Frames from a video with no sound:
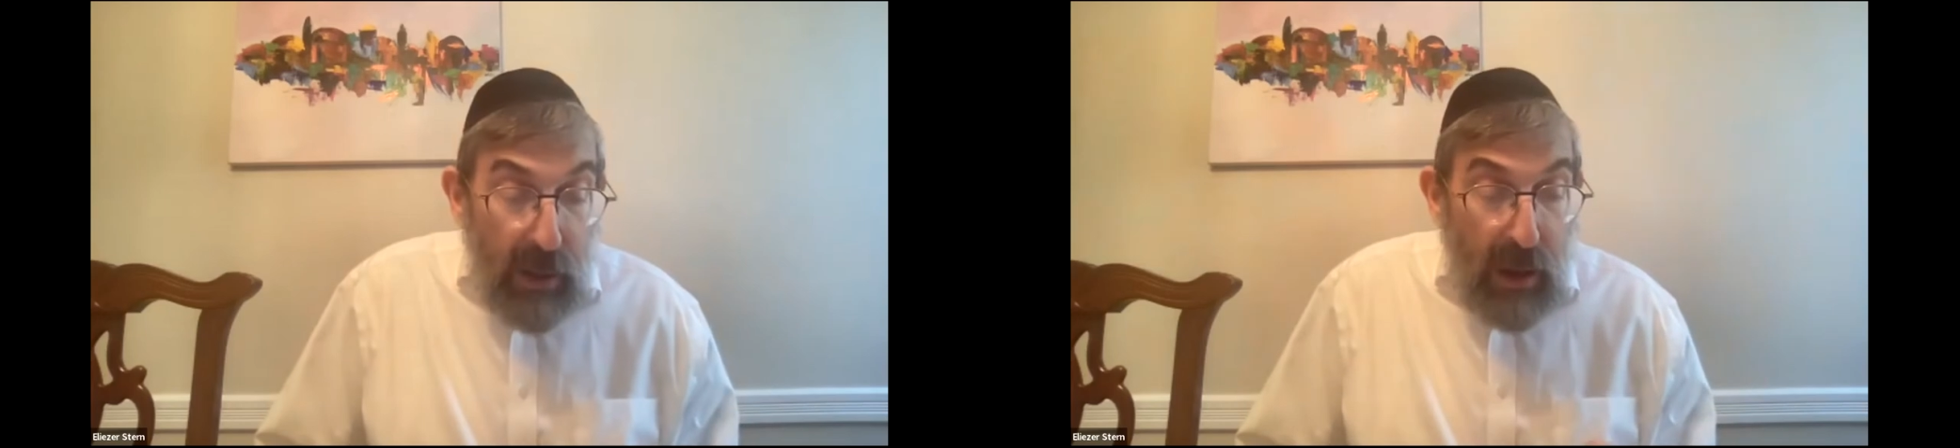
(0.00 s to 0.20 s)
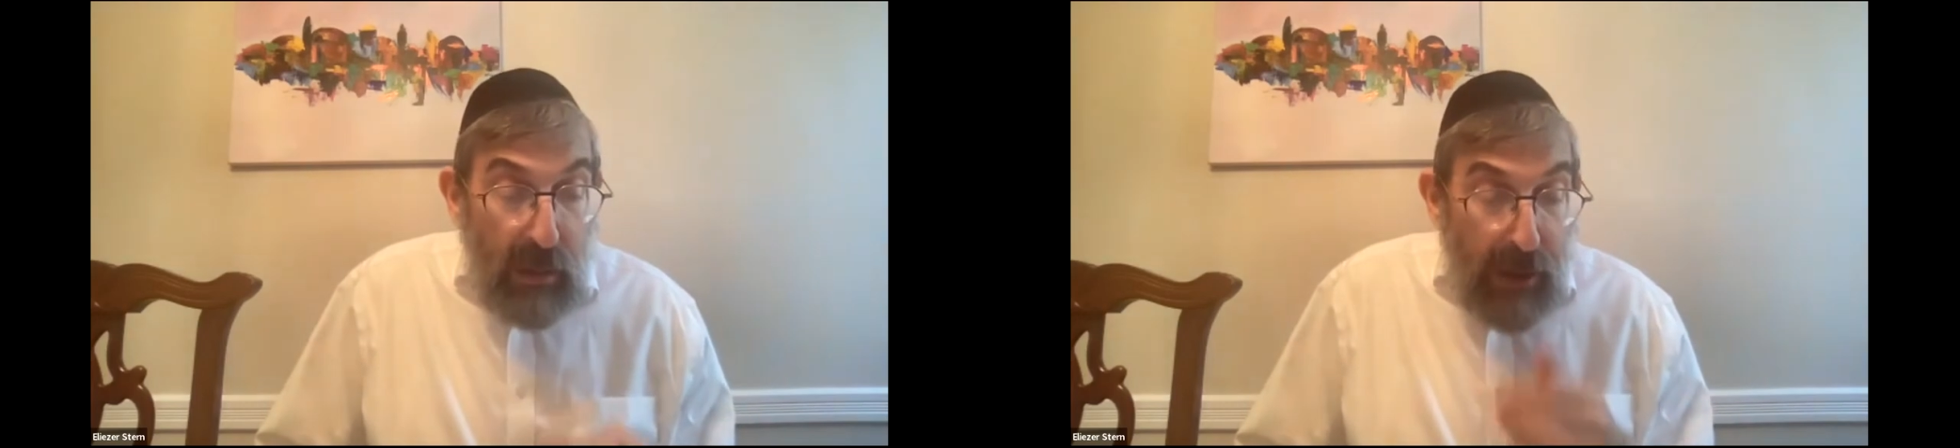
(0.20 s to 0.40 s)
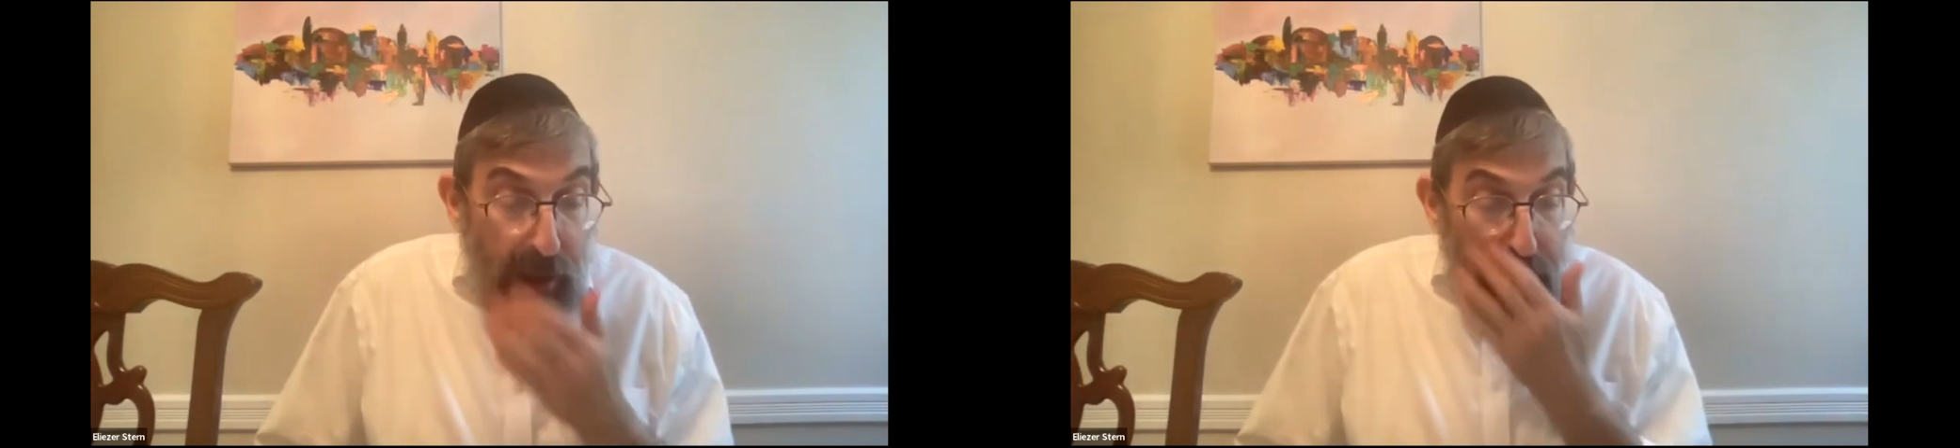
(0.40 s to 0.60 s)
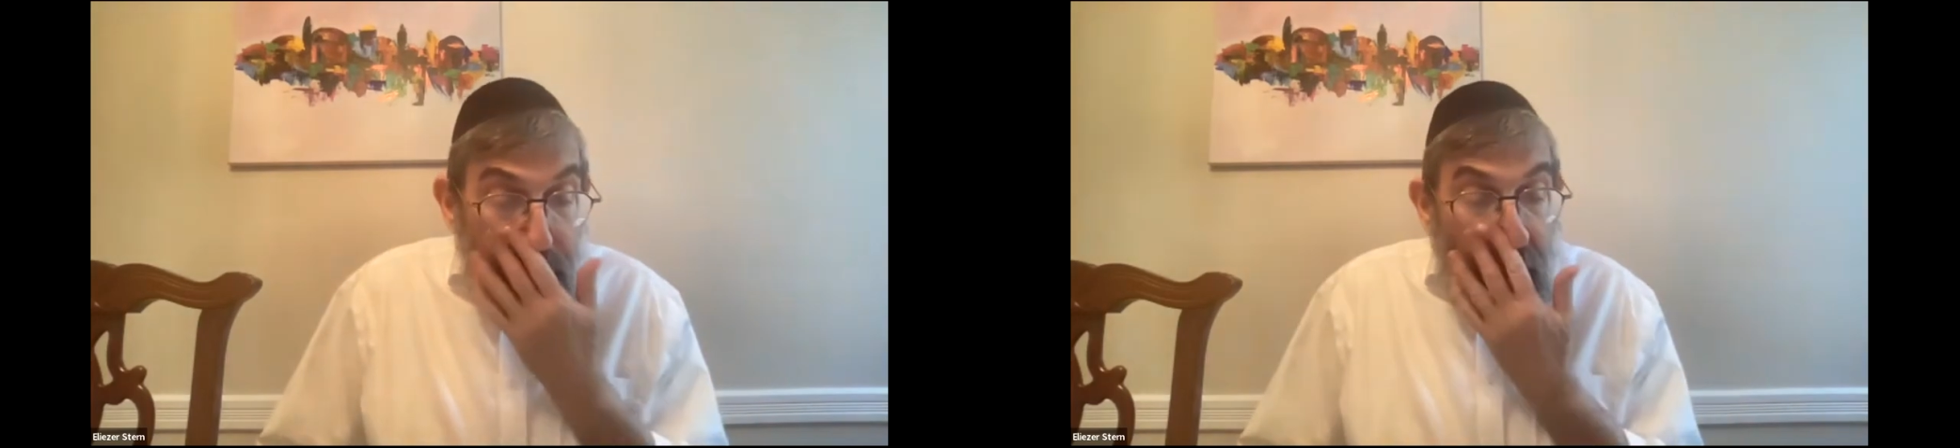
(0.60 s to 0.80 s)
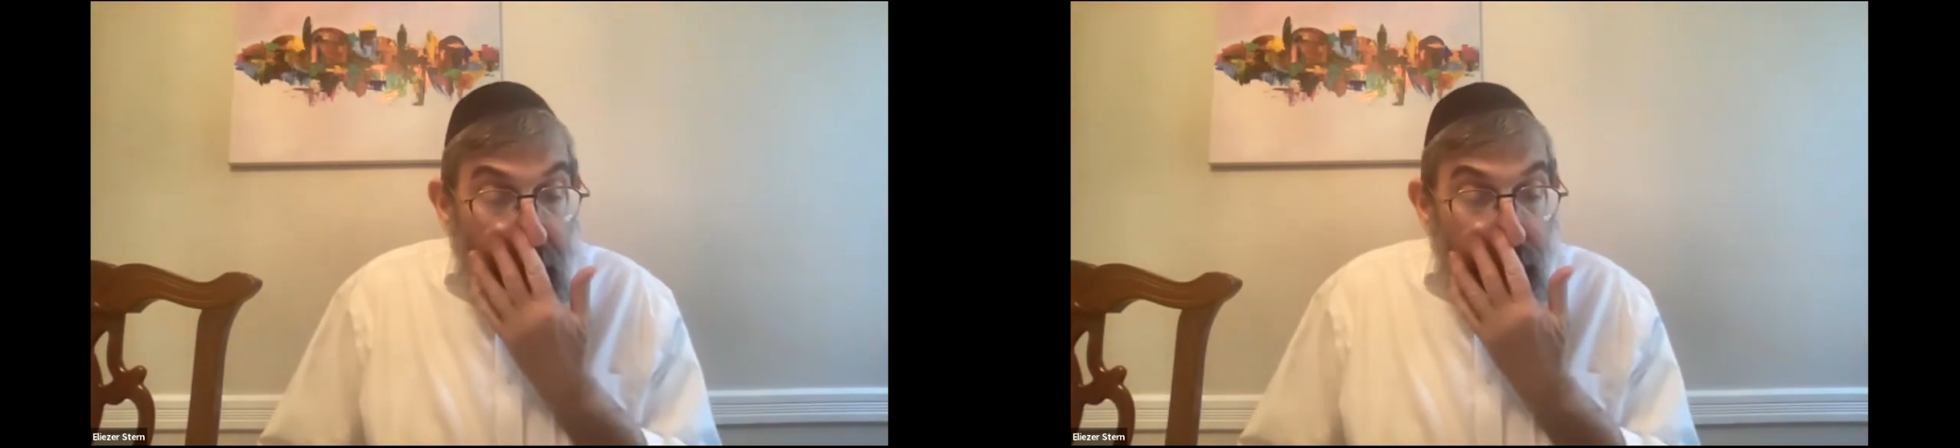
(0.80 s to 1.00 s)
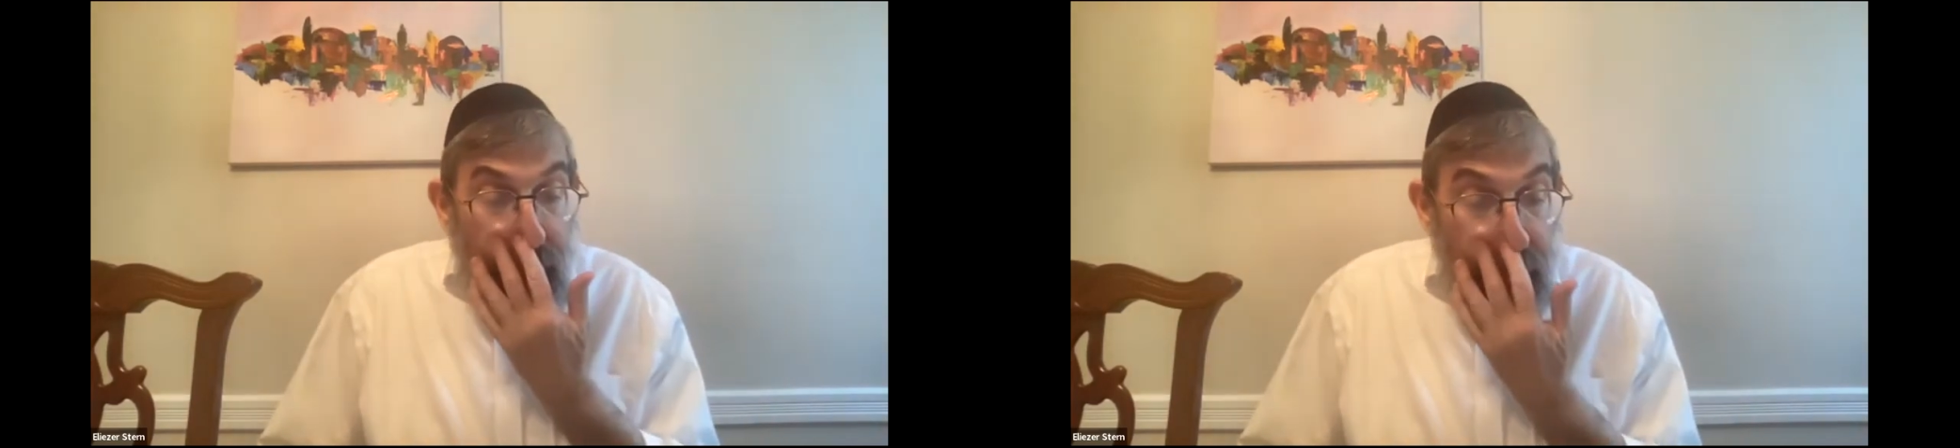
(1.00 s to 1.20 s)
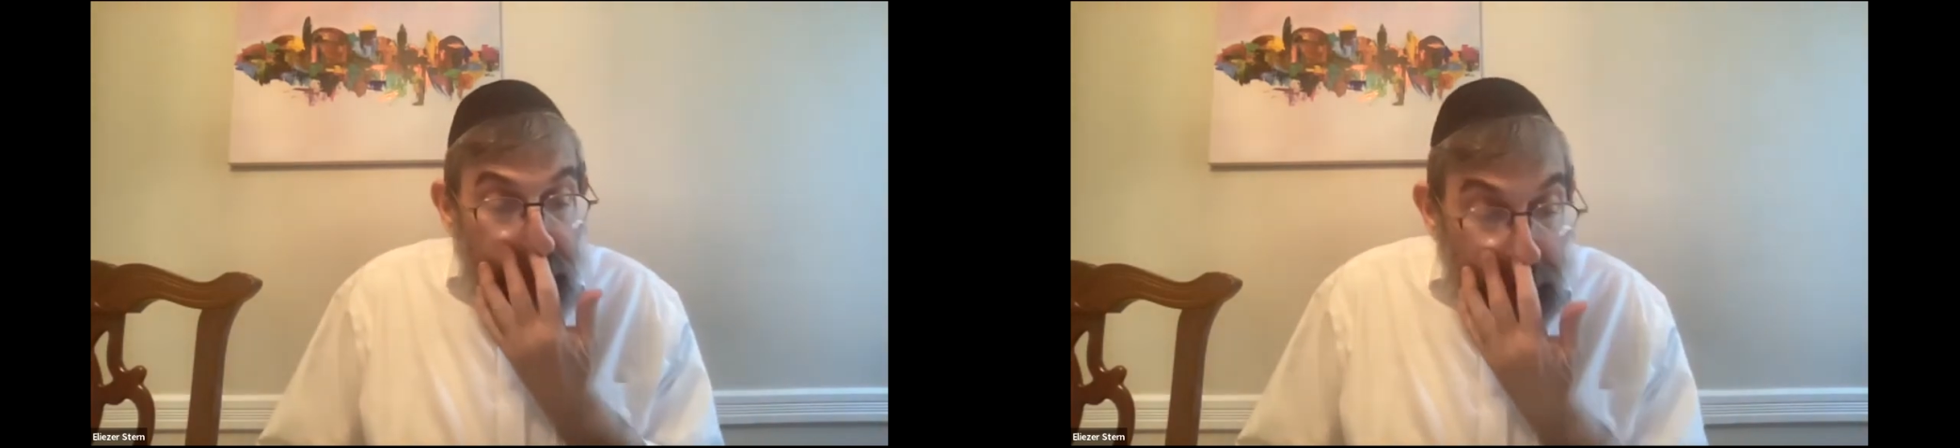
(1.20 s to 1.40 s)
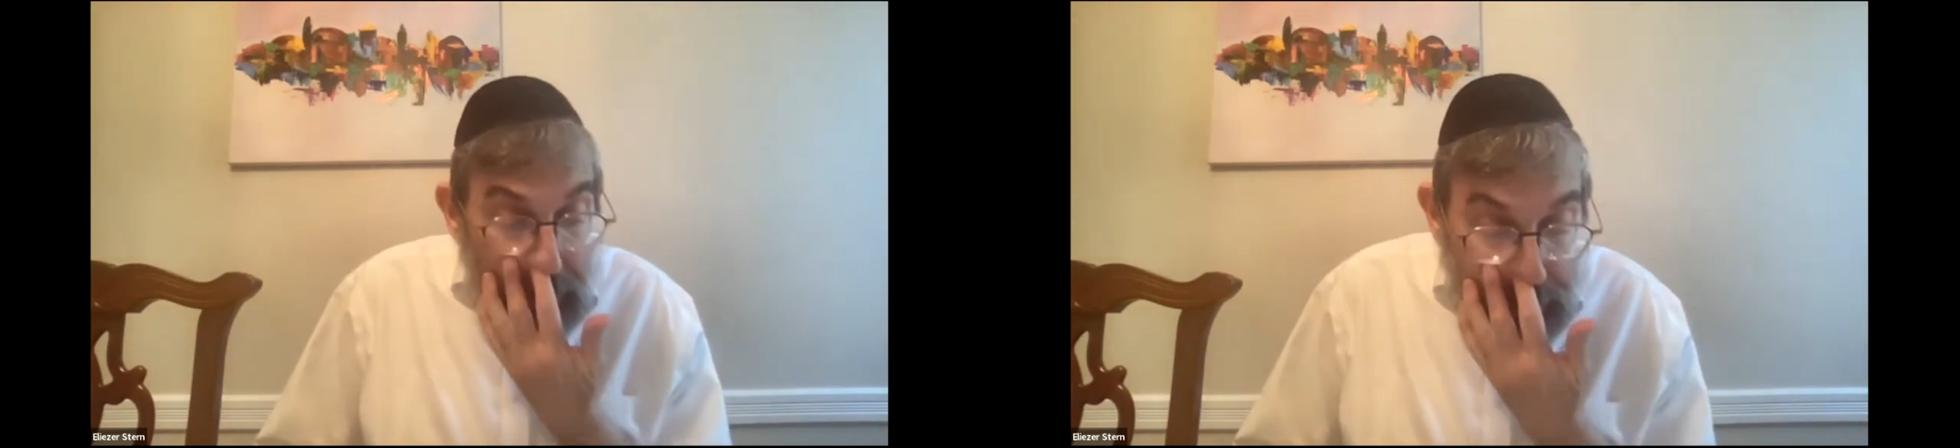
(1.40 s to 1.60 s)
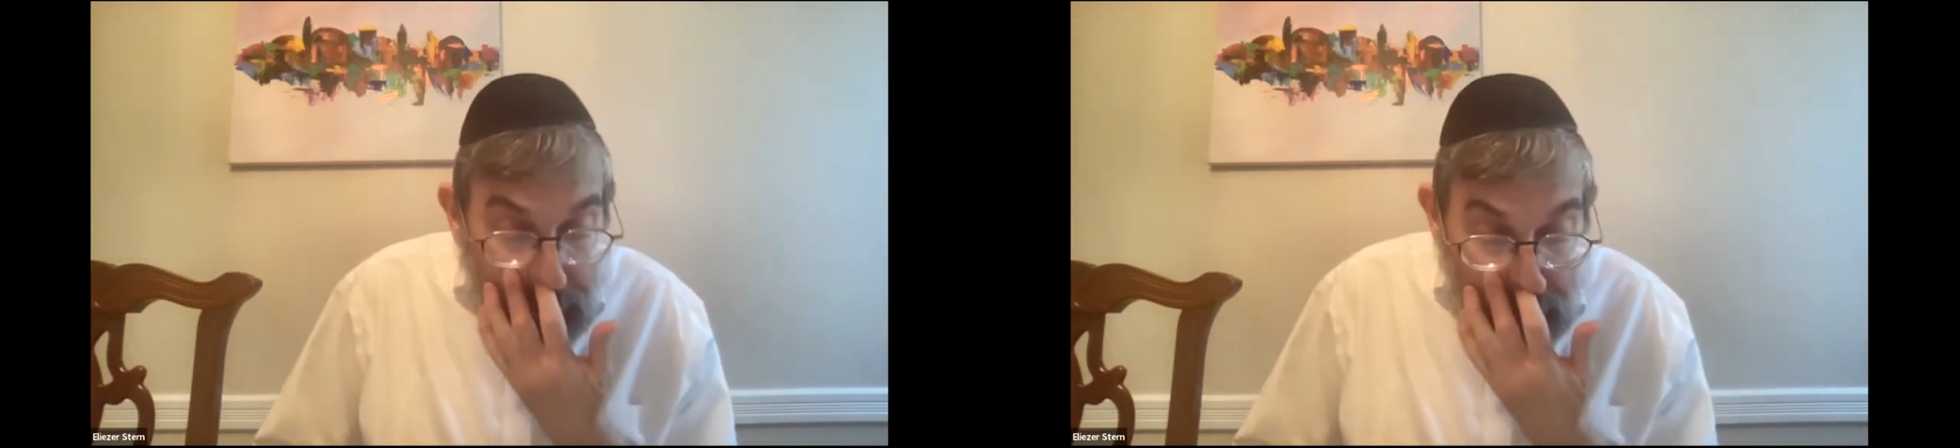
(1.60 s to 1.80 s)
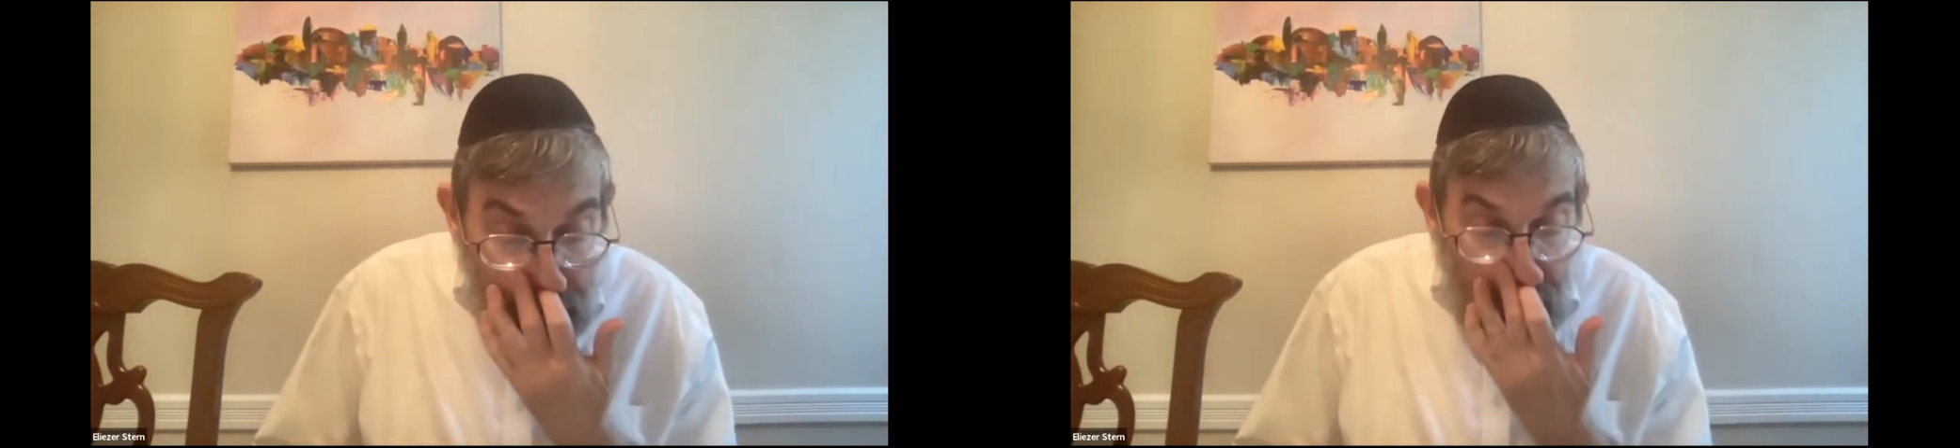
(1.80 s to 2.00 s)
Ha'amar ger
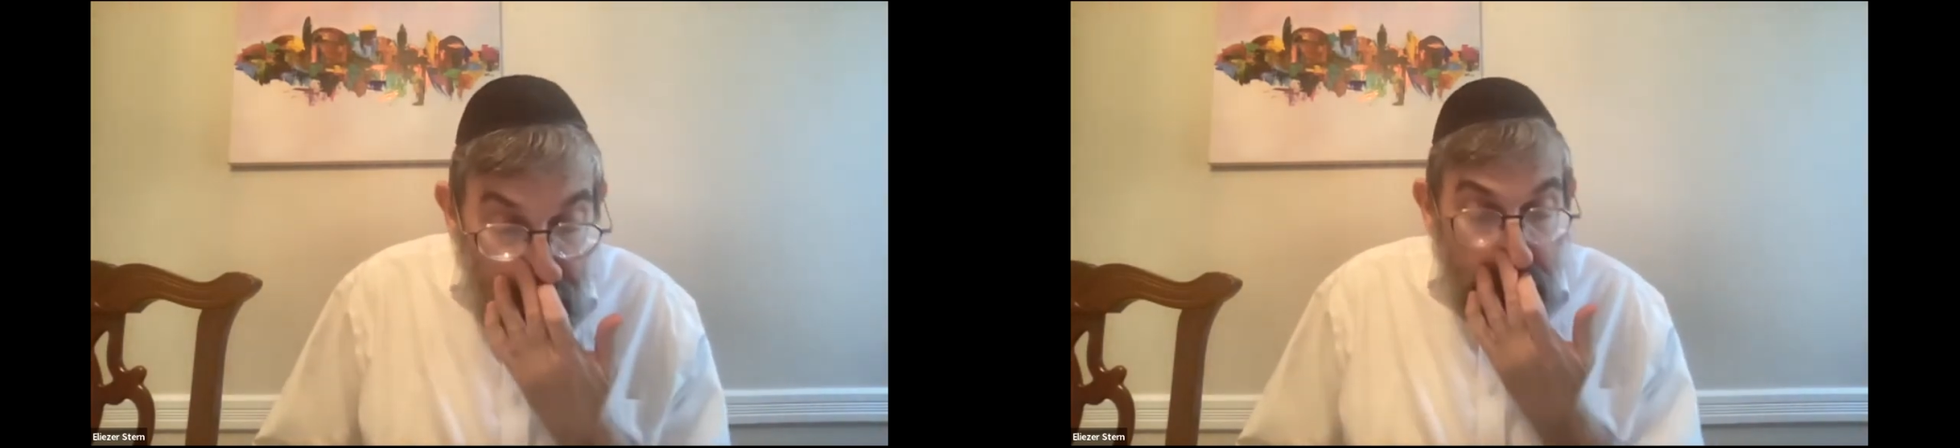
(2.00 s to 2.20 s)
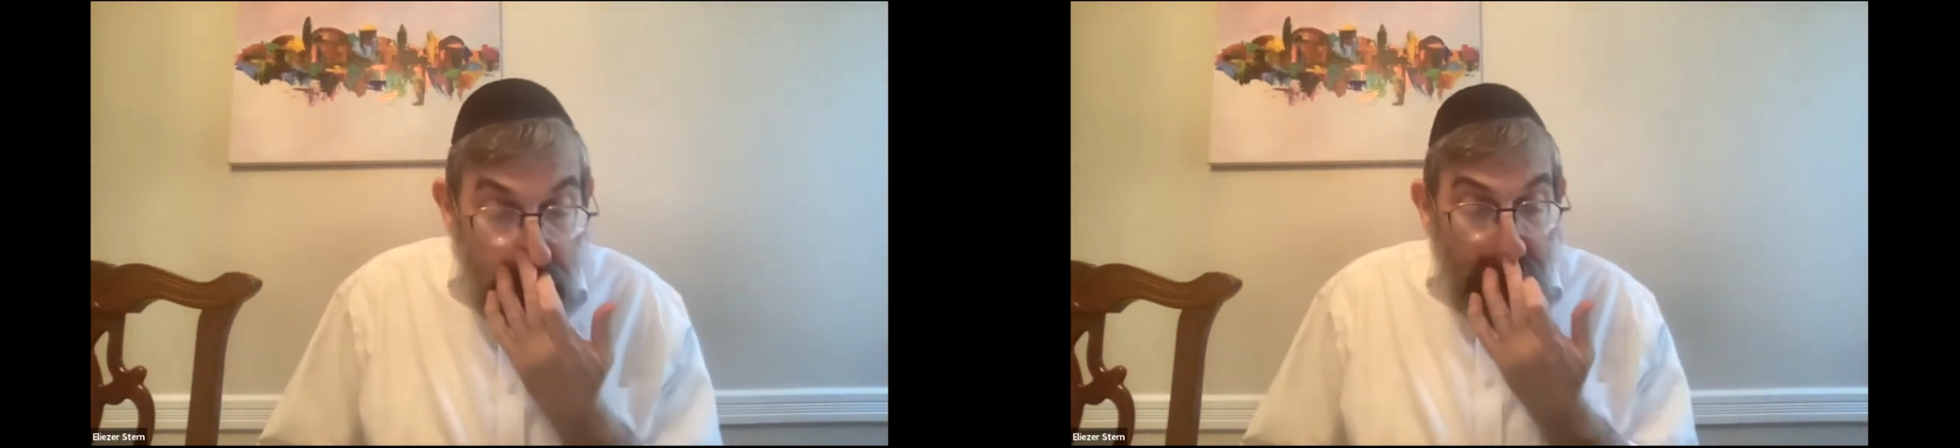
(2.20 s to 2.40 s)
shenasa giyaris